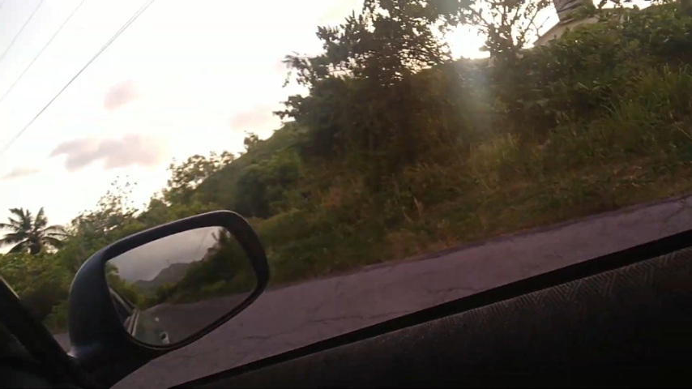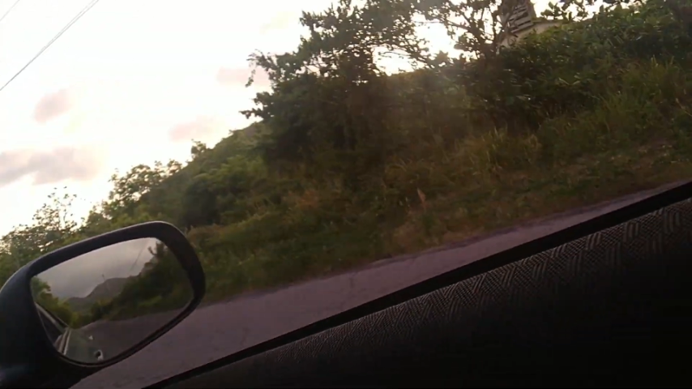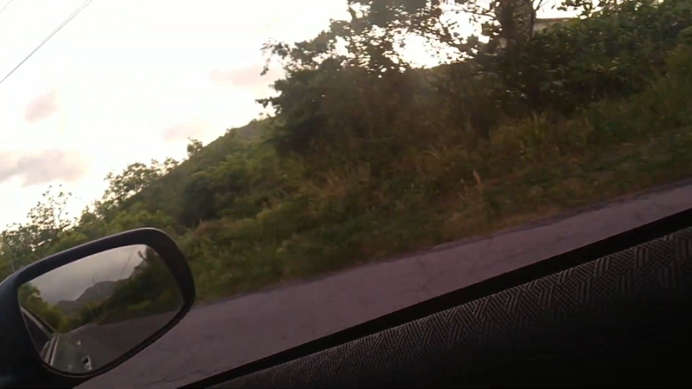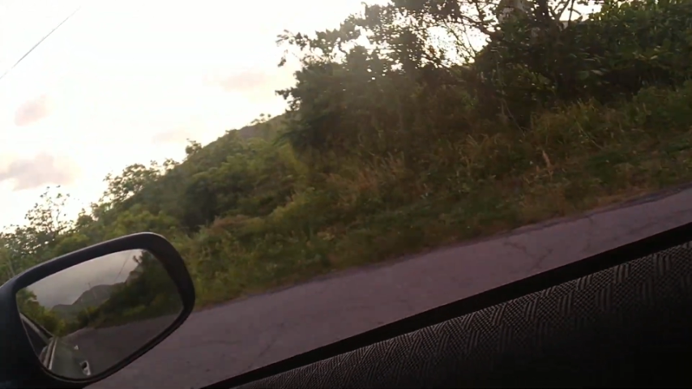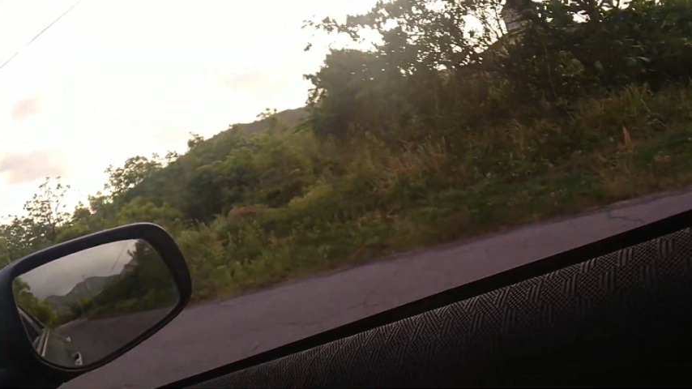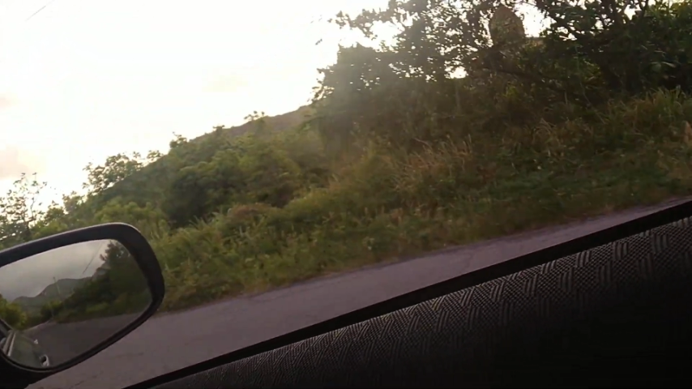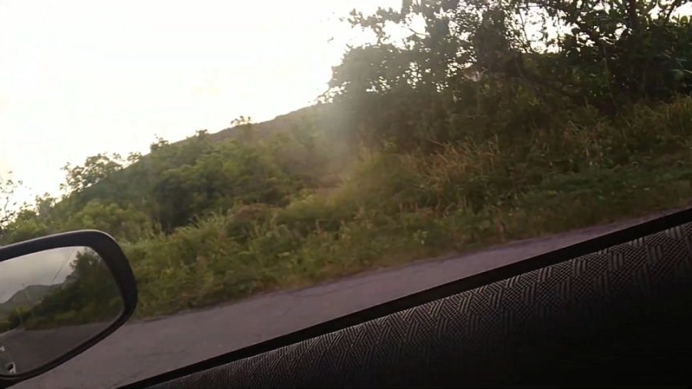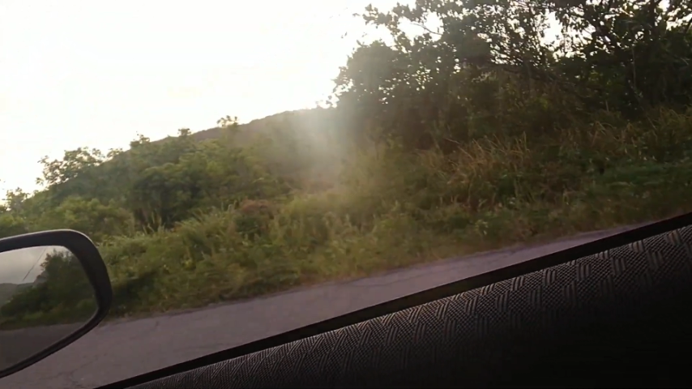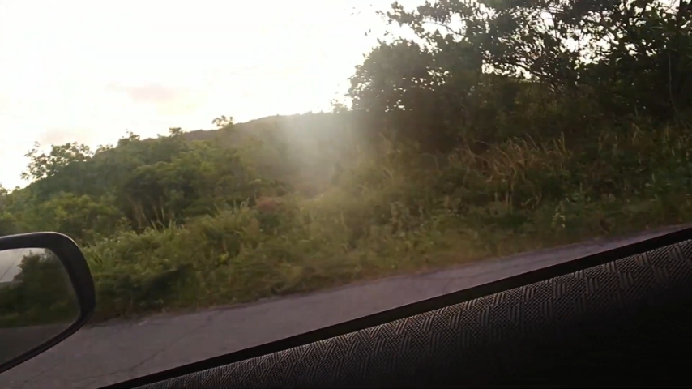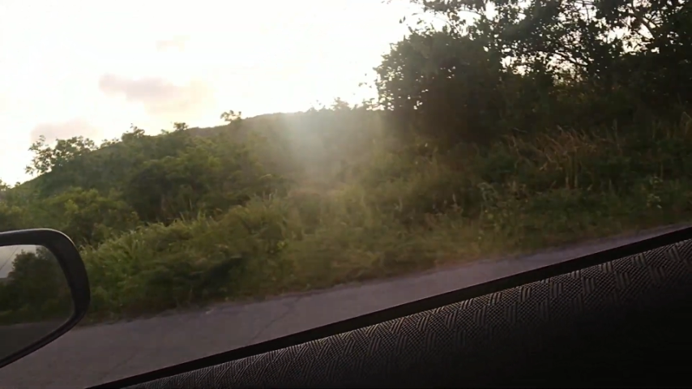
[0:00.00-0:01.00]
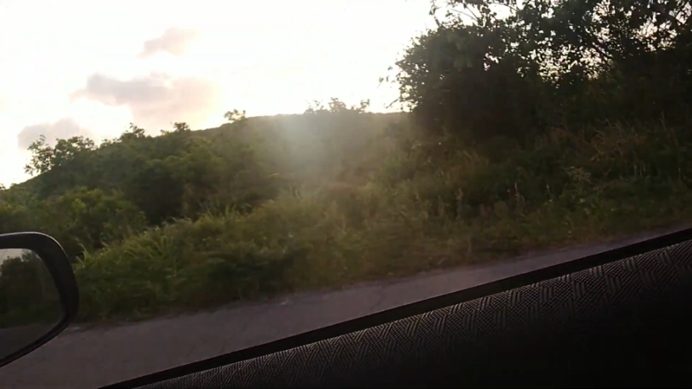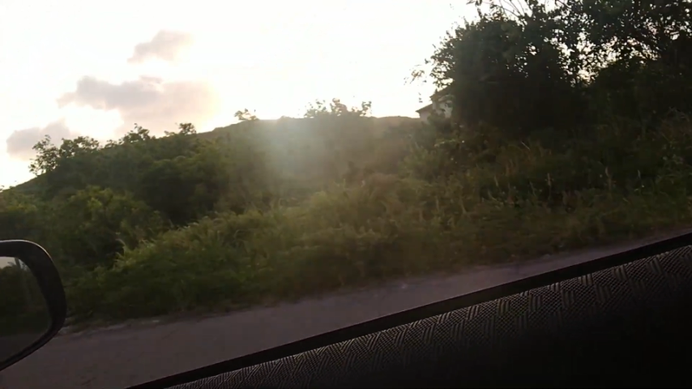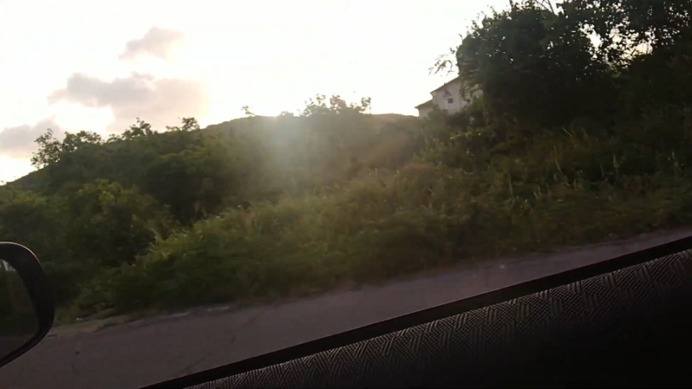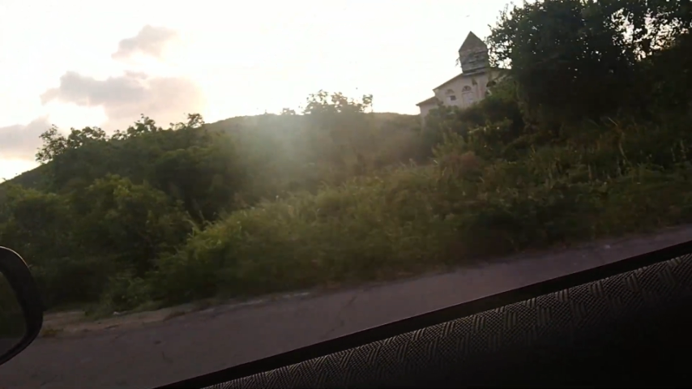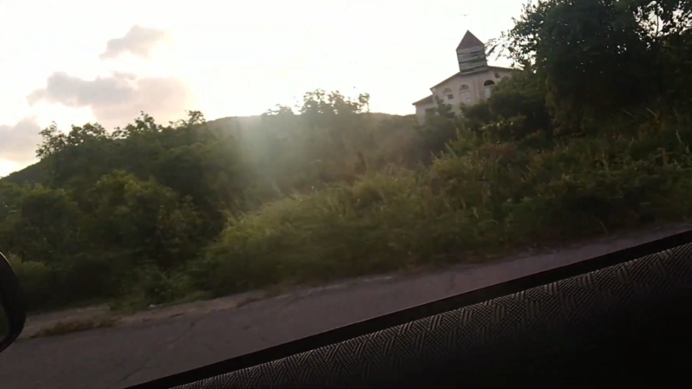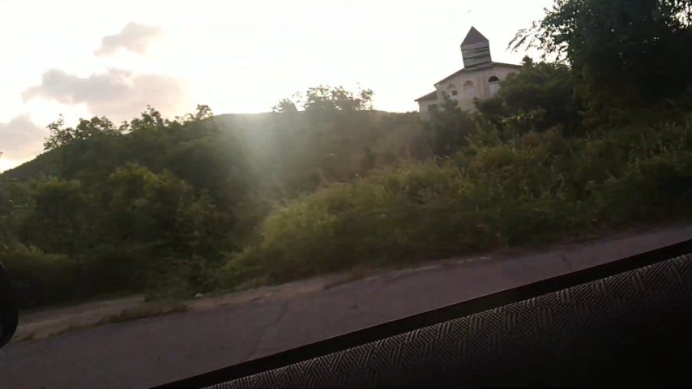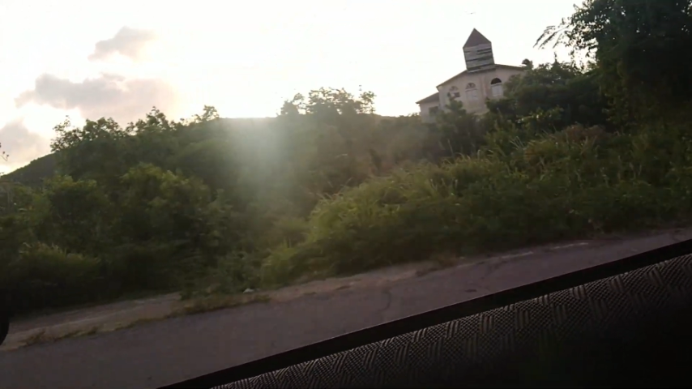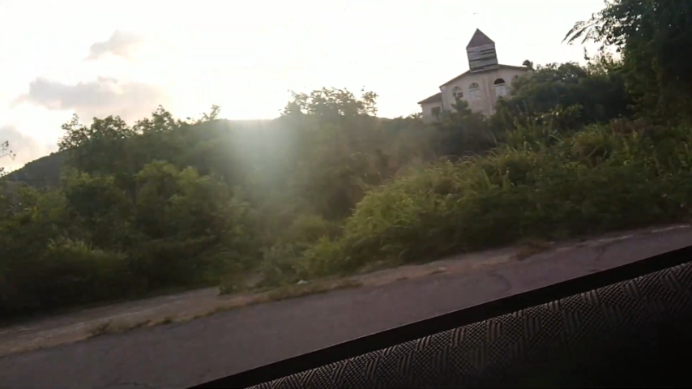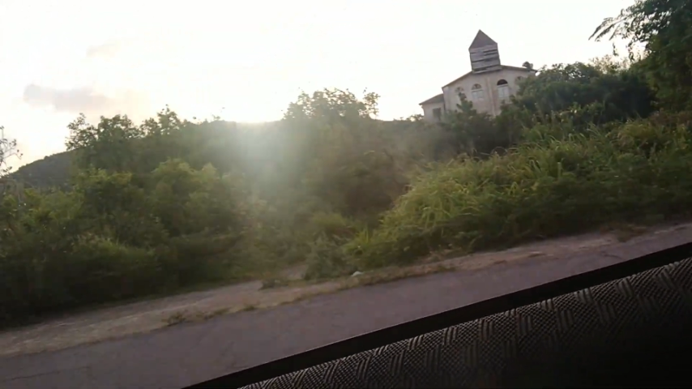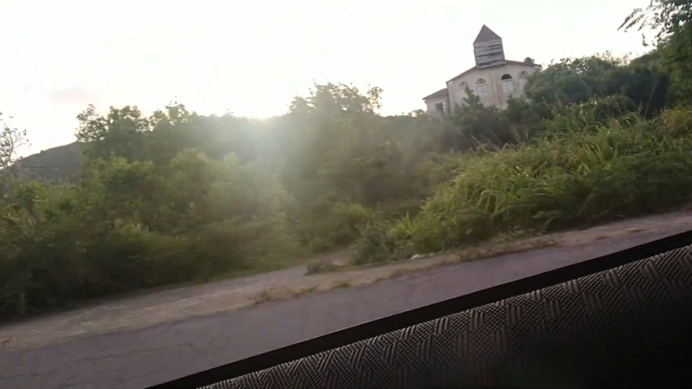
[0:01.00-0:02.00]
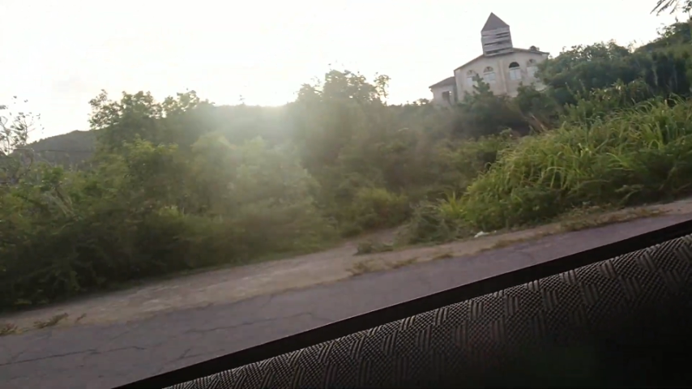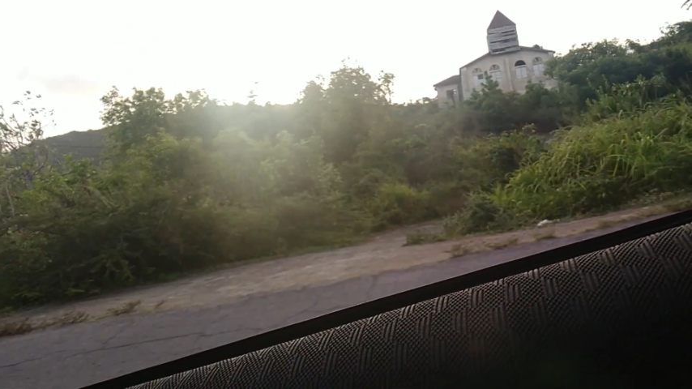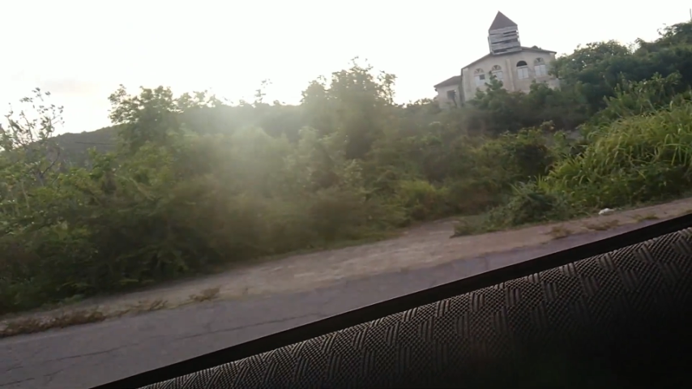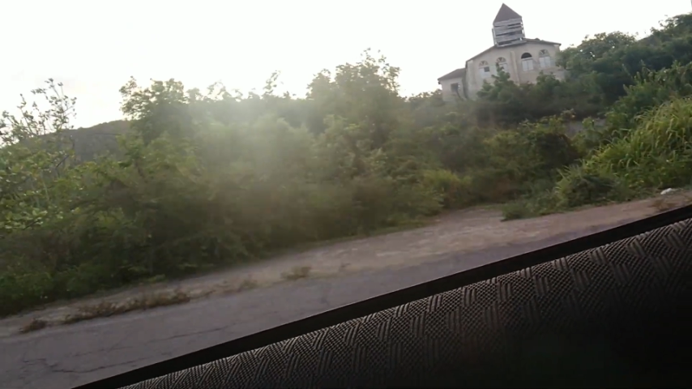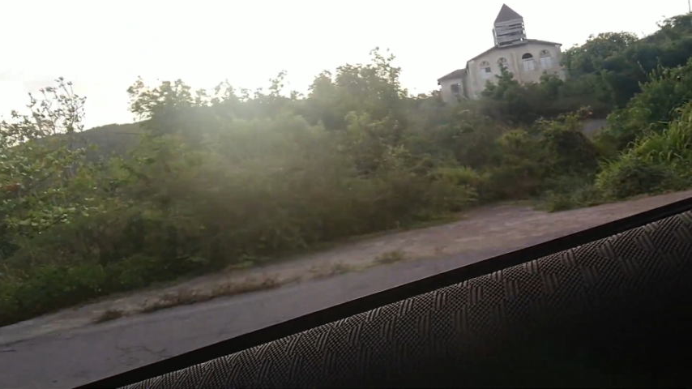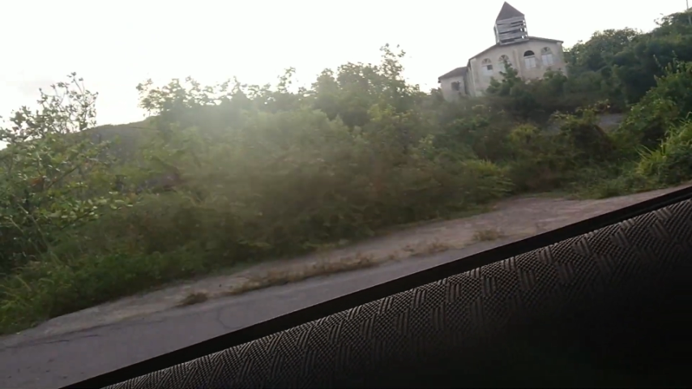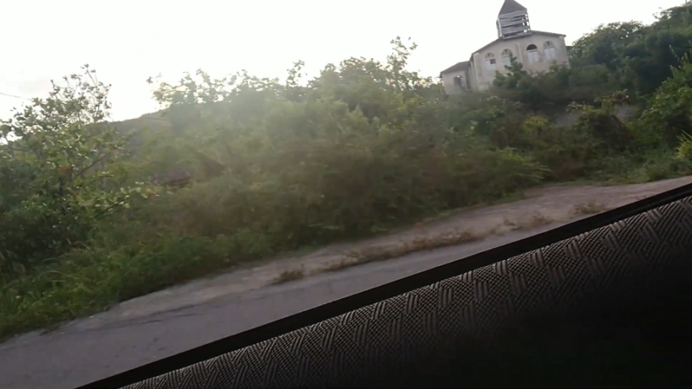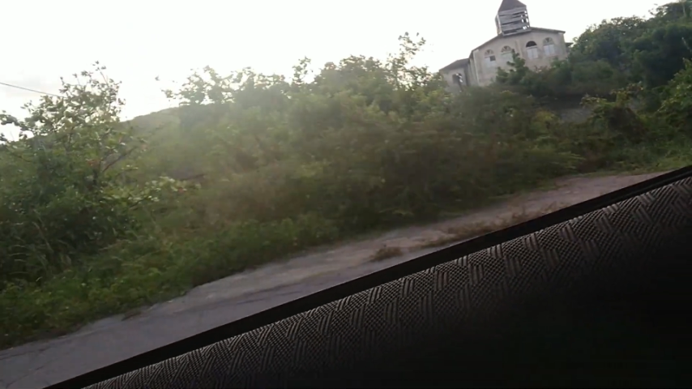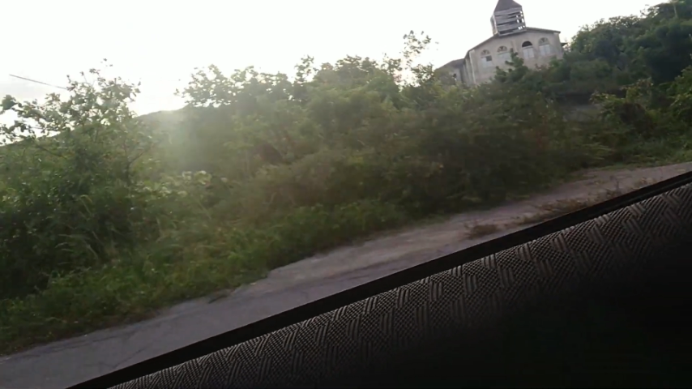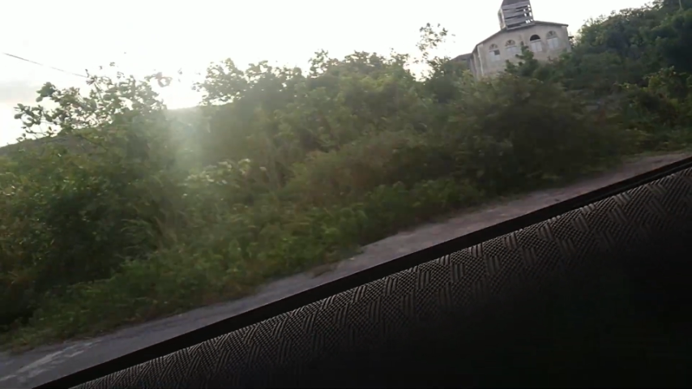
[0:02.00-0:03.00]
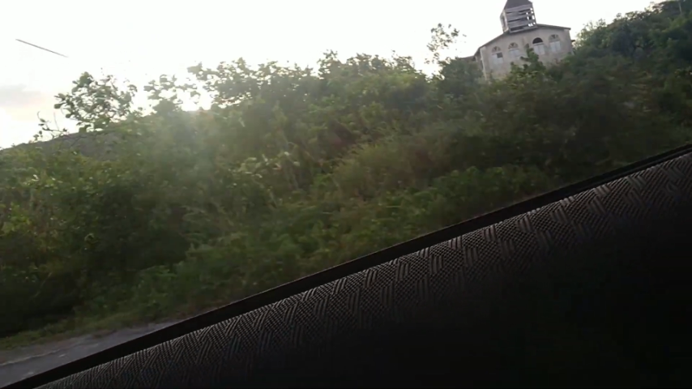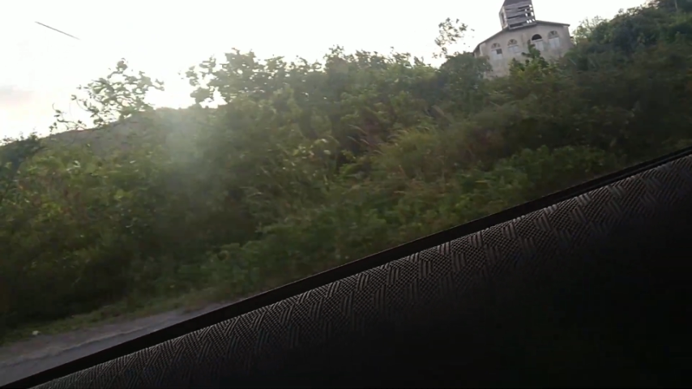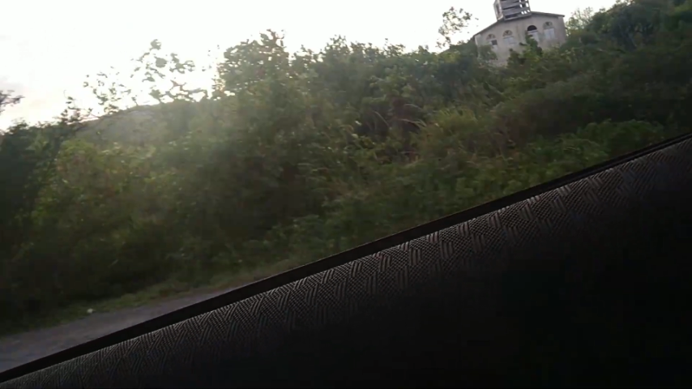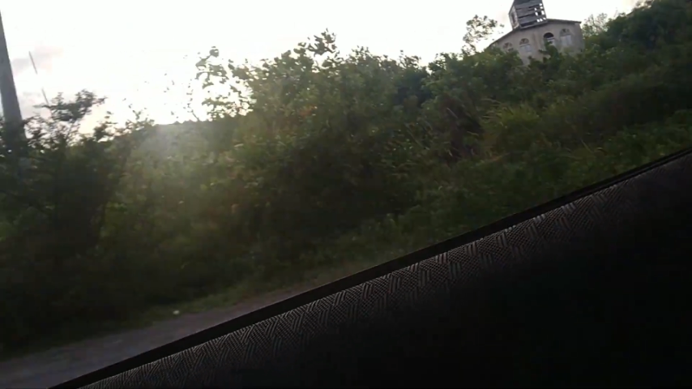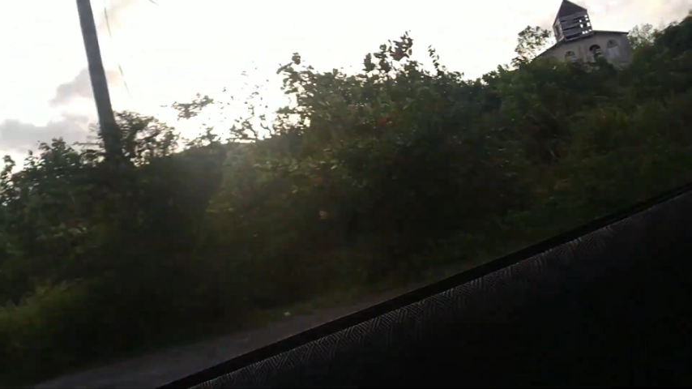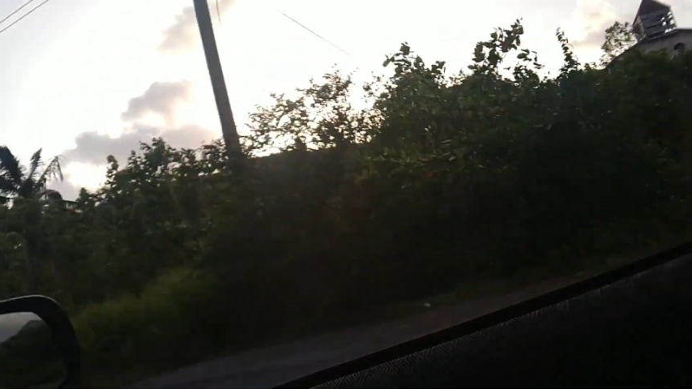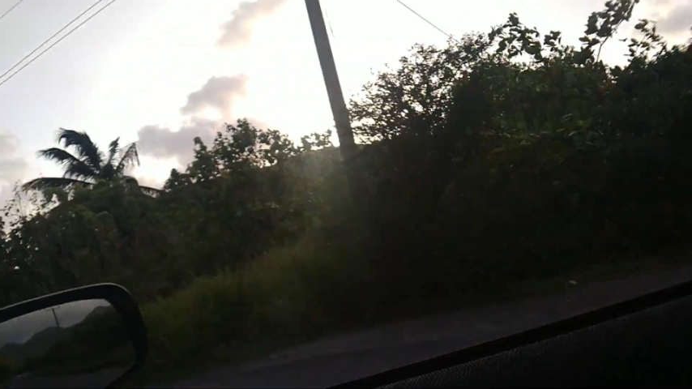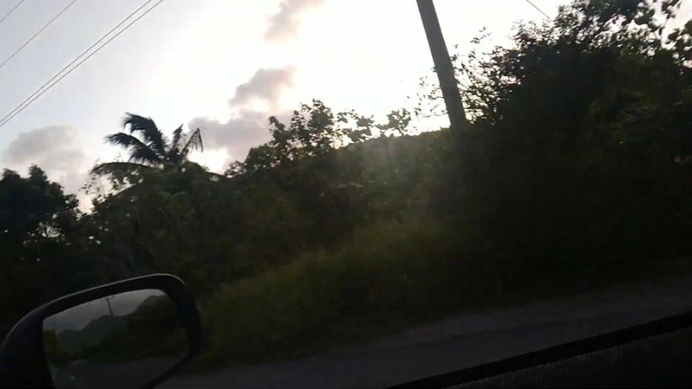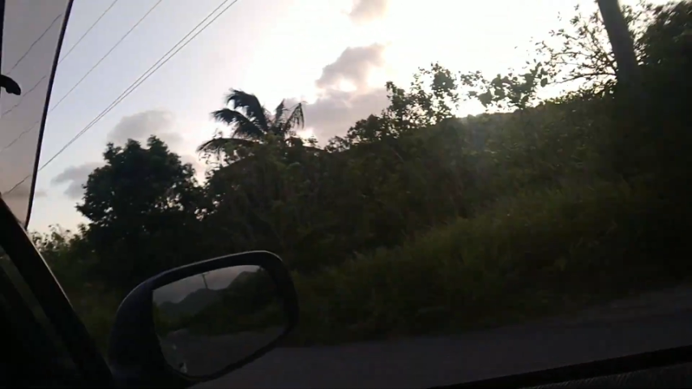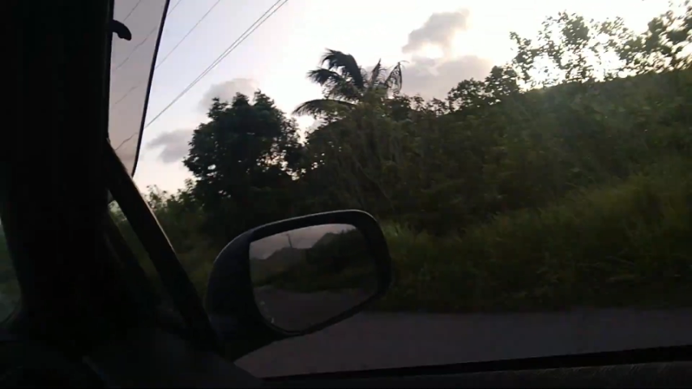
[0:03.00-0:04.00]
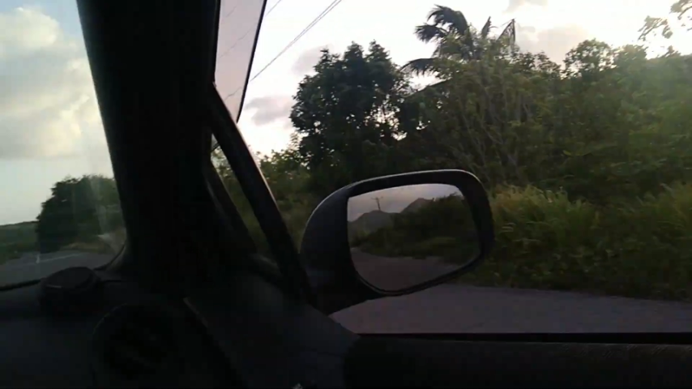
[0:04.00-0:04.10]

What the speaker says: (no speaker visible)